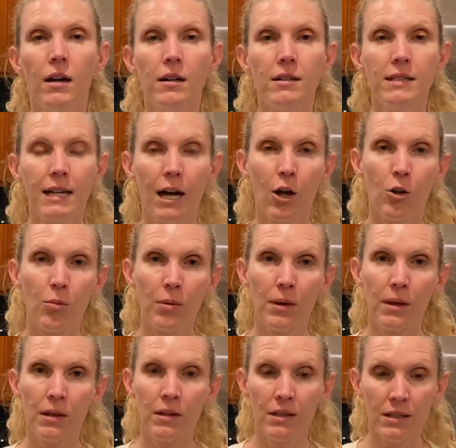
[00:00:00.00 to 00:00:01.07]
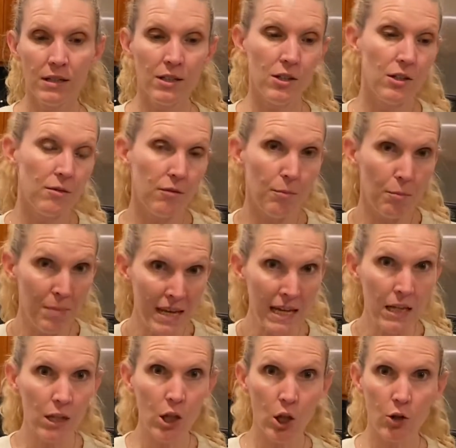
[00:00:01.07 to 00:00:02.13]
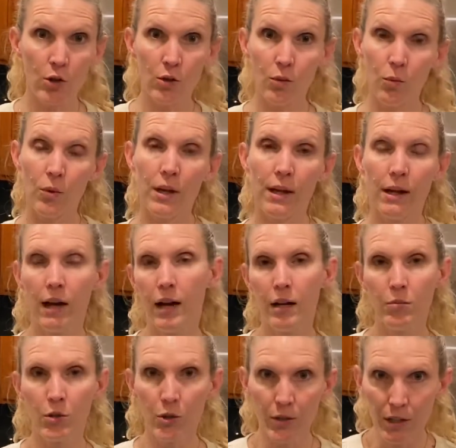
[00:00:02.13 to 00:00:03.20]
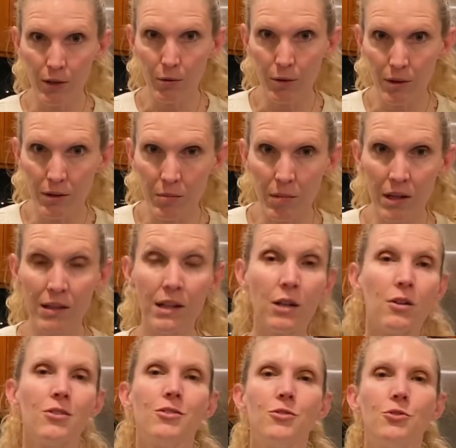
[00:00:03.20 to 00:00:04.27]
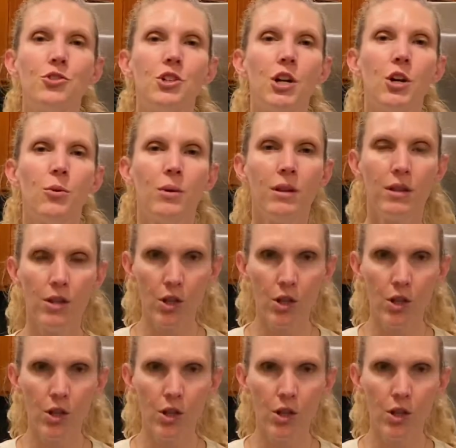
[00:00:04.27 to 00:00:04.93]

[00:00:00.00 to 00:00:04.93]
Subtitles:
to help me learn what I'm learning throughout the month and also share with